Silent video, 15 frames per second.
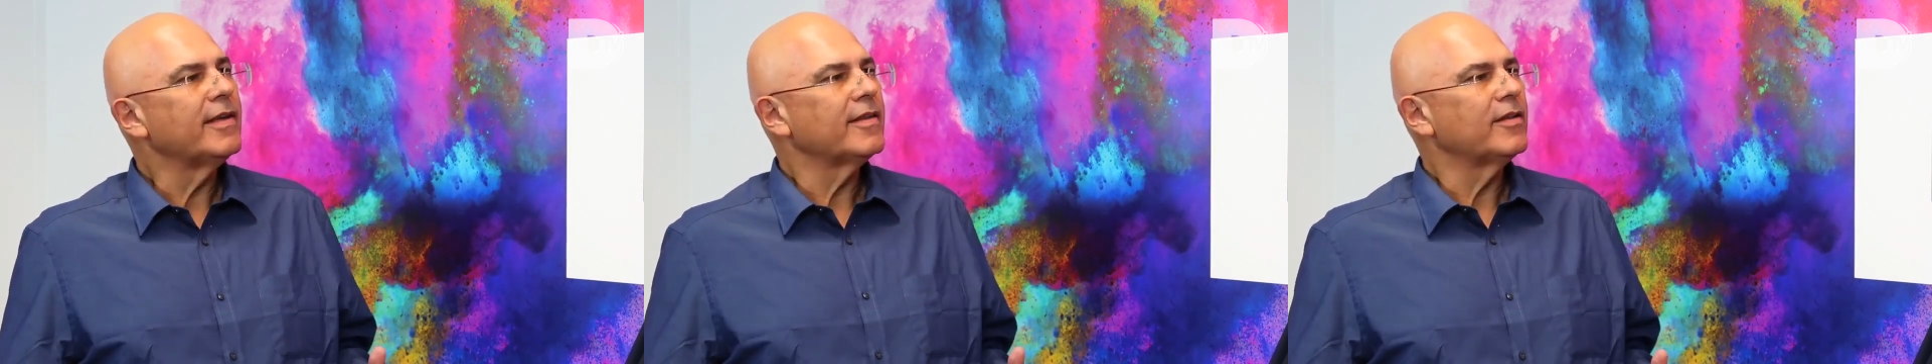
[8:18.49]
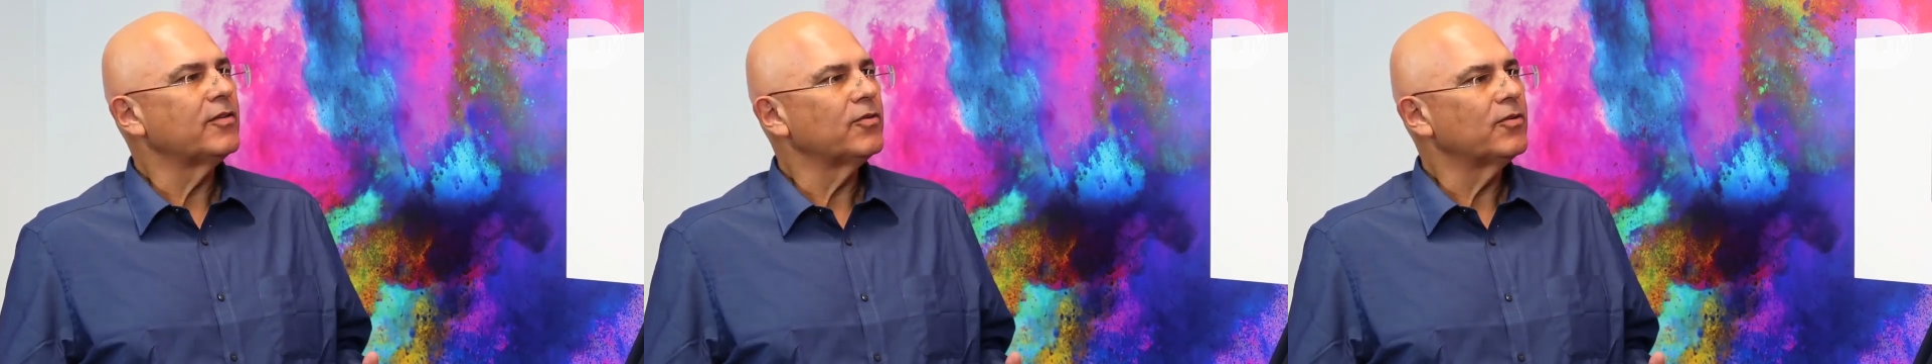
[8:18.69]

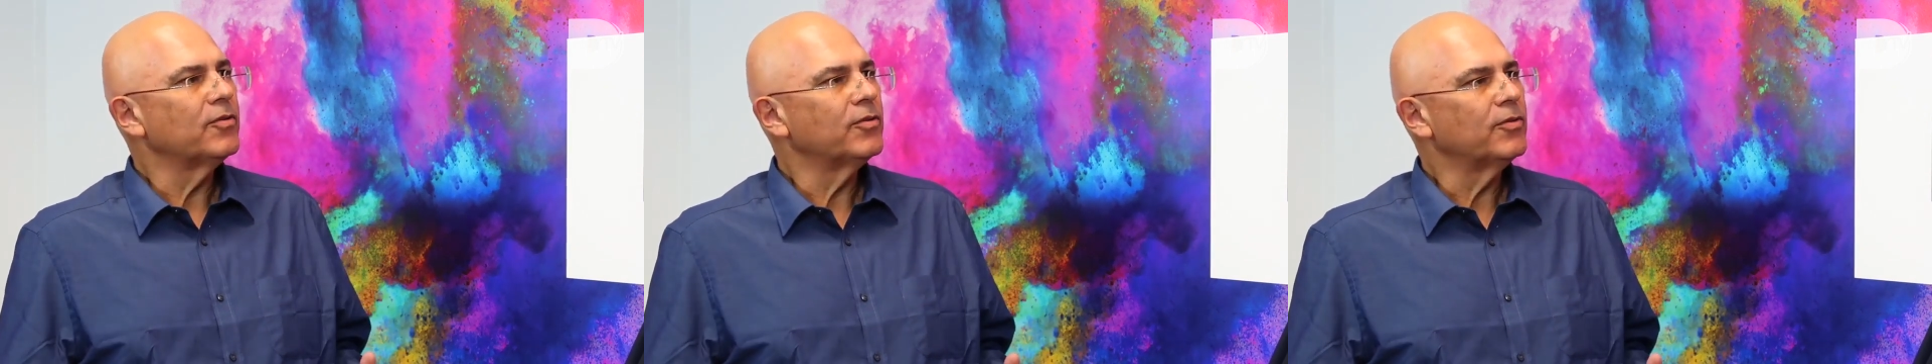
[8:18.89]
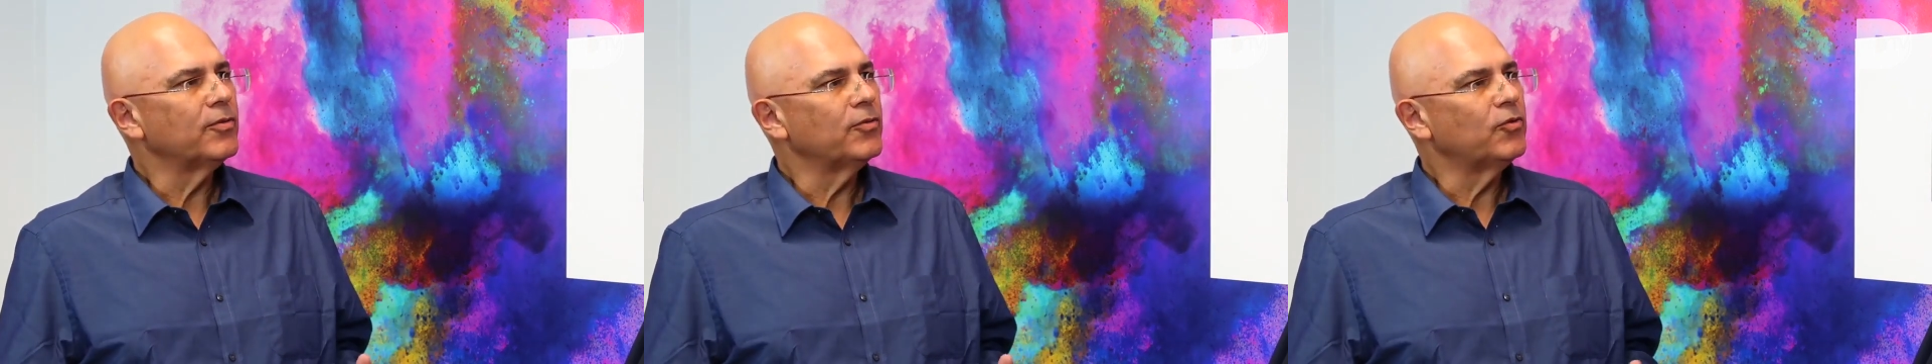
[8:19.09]
easy
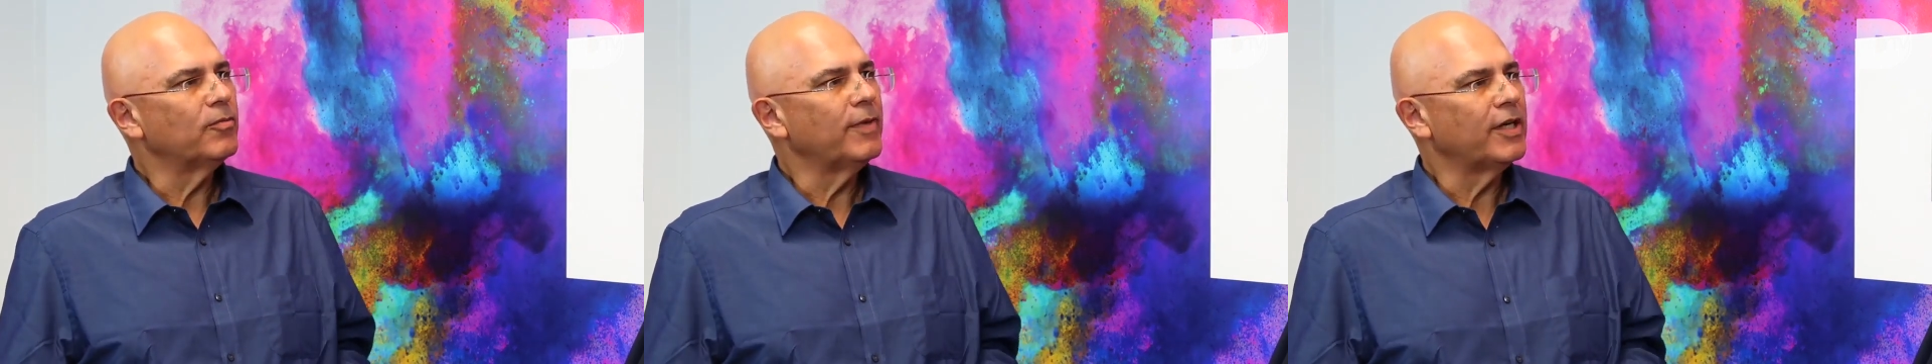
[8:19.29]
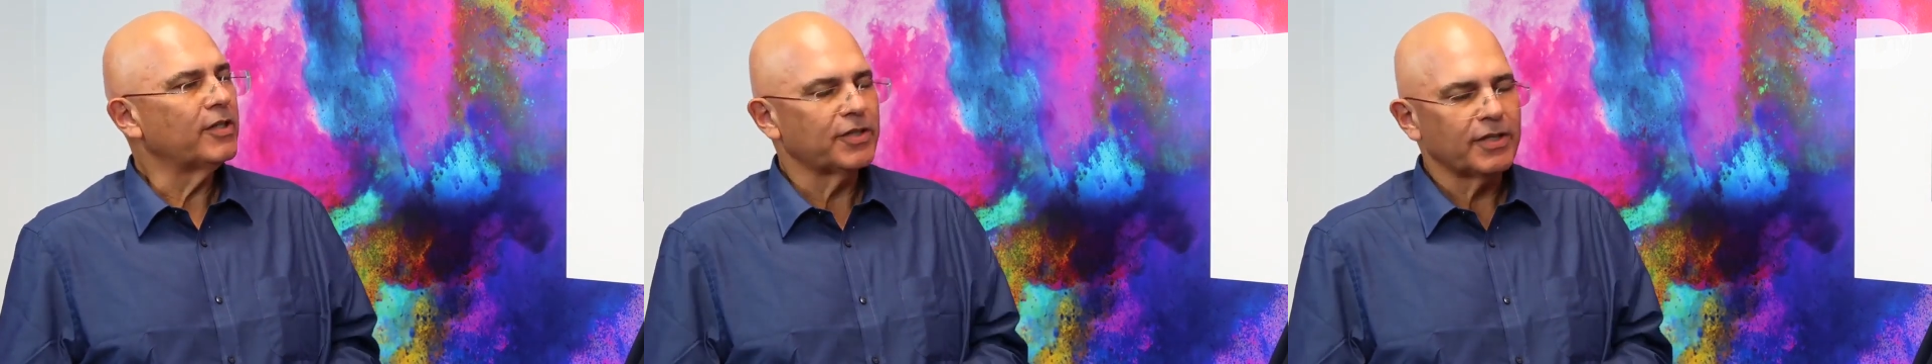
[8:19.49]

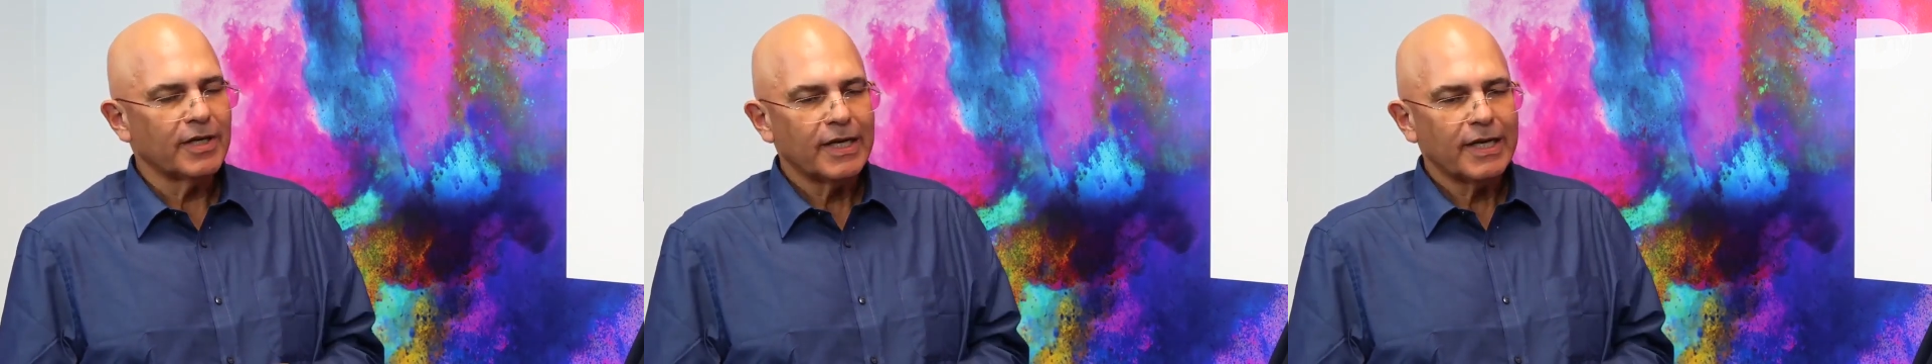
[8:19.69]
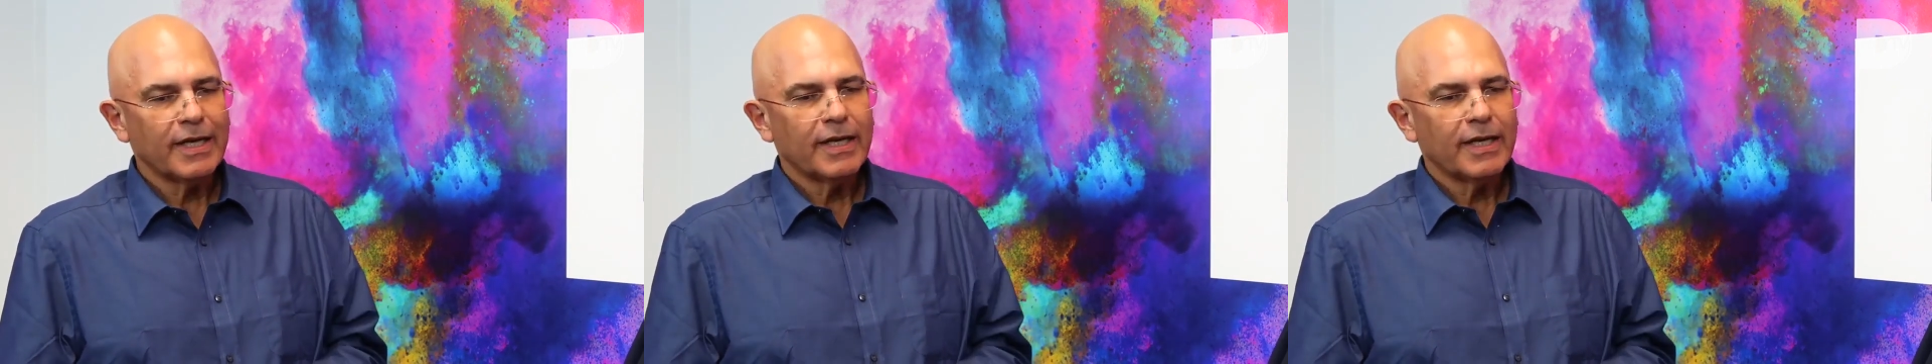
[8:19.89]
to measure.